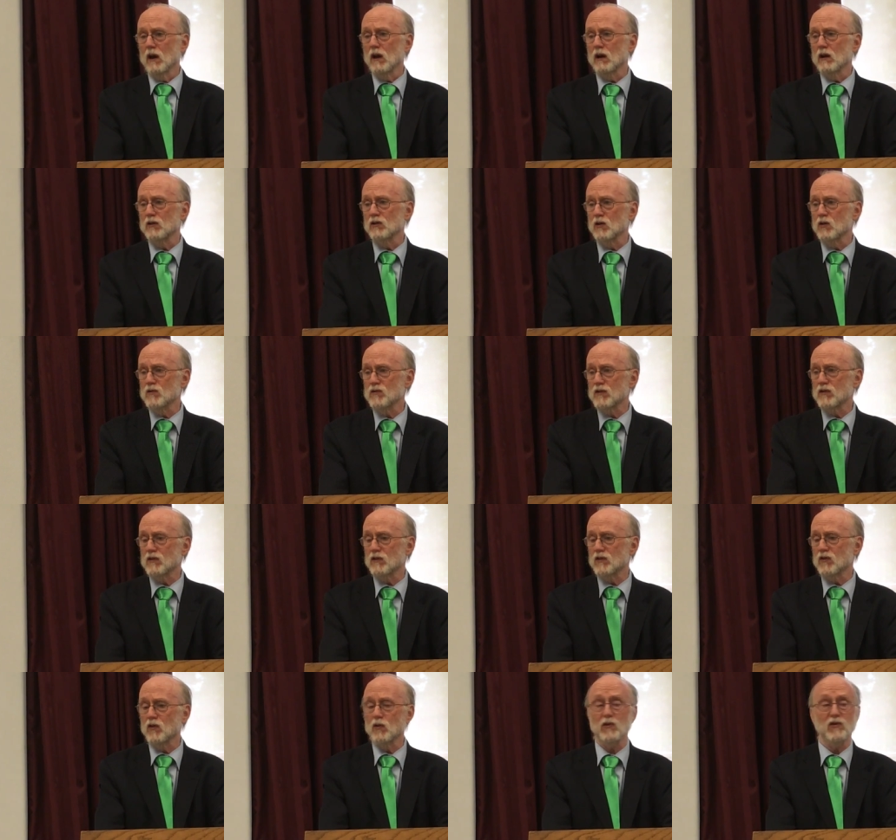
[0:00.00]
on youth
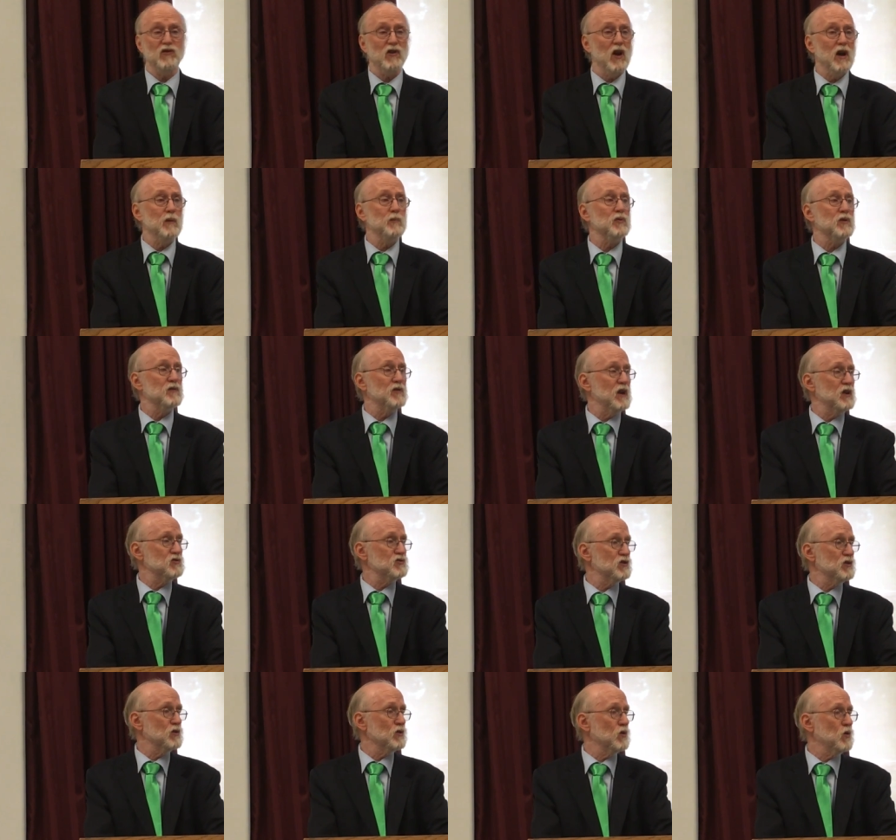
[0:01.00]
suicide
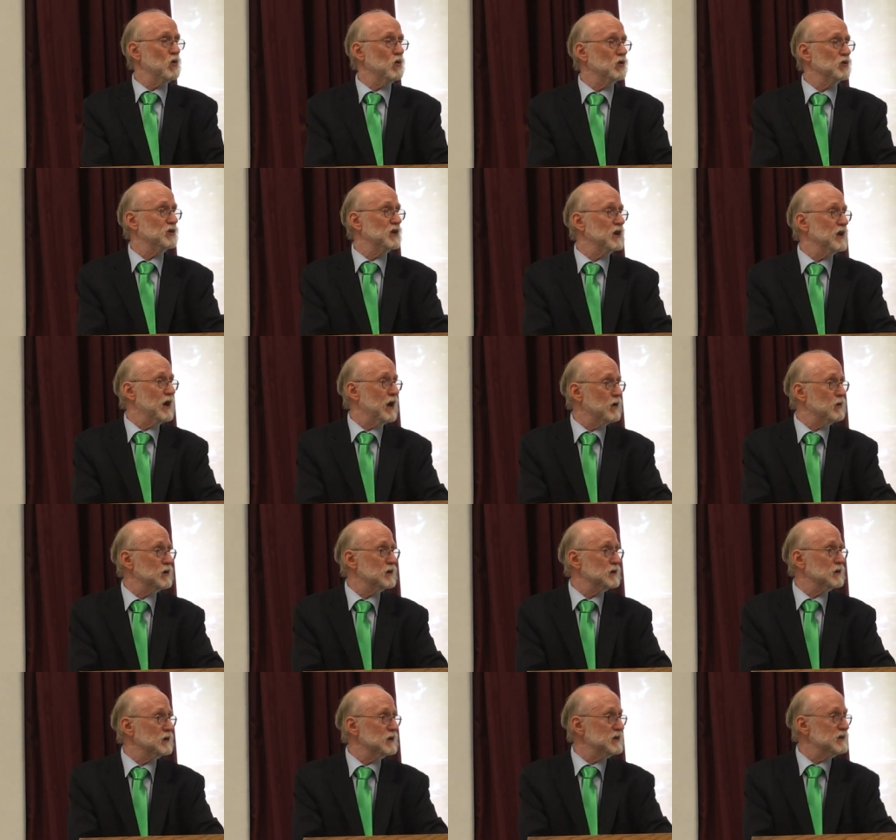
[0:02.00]
prevention are called the
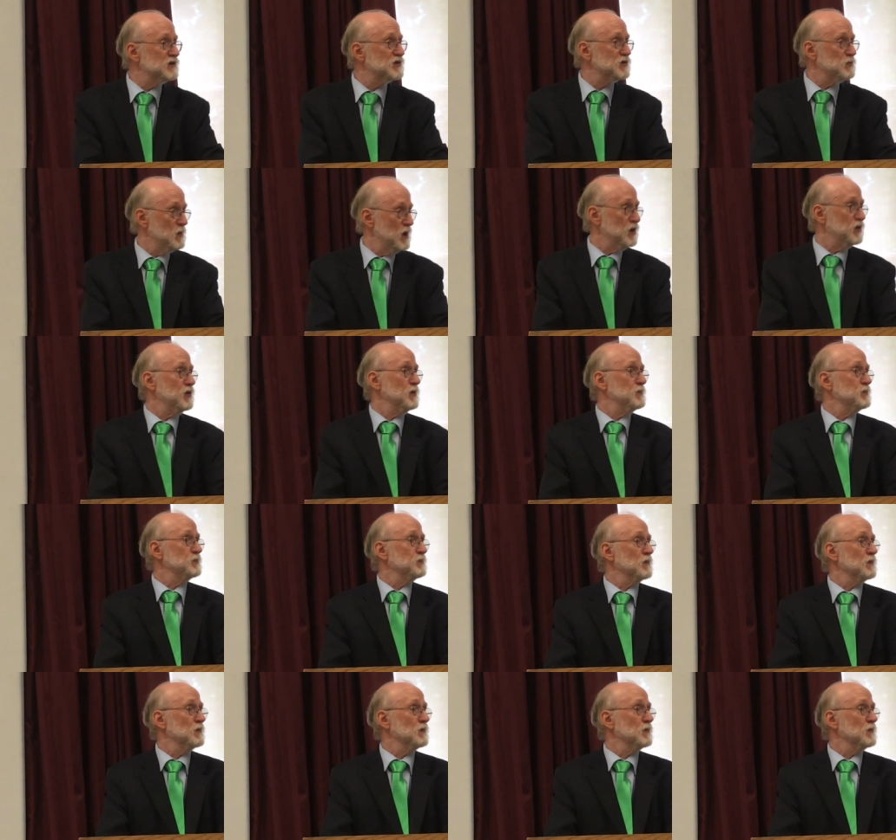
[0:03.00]
Garrett Lee Smith